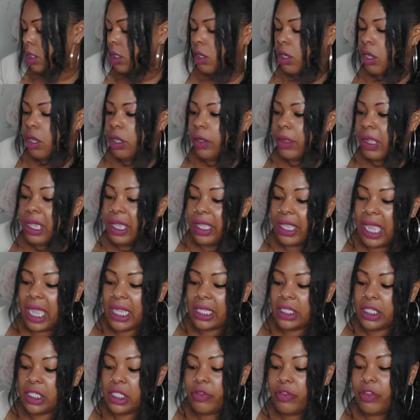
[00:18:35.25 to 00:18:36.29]
got uh,
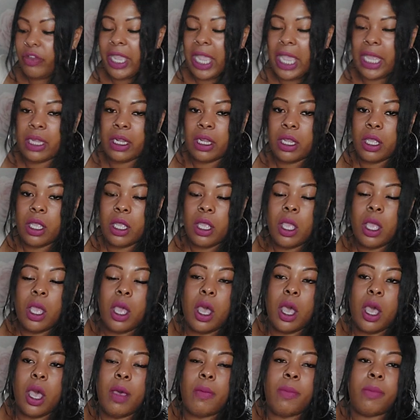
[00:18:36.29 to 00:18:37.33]
Cancer again.
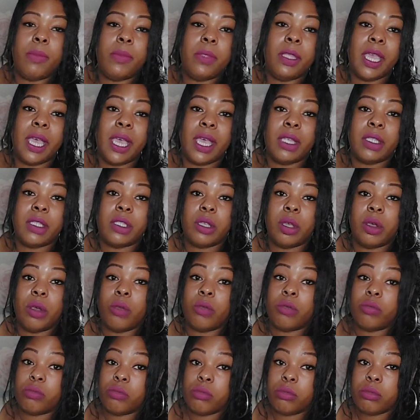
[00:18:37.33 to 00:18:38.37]
Um, yeah.
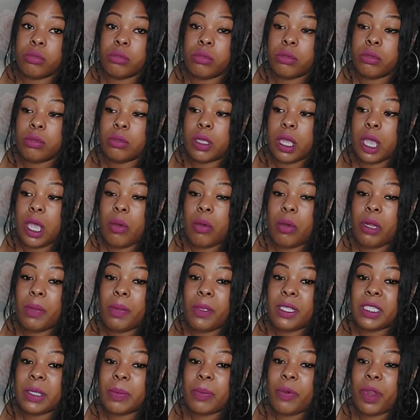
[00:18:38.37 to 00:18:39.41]
So mm, I wouldn't
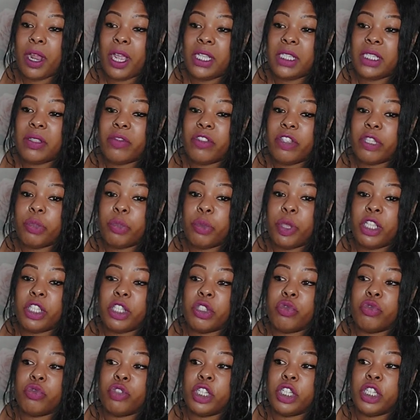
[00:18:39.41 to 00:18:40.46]
be surprised if this
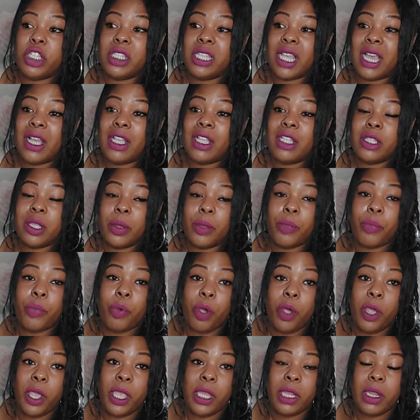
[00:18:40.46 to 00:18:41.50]
person reaches out at some
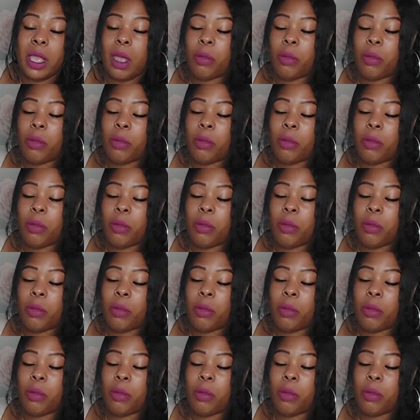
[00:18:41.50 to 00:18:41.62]
point.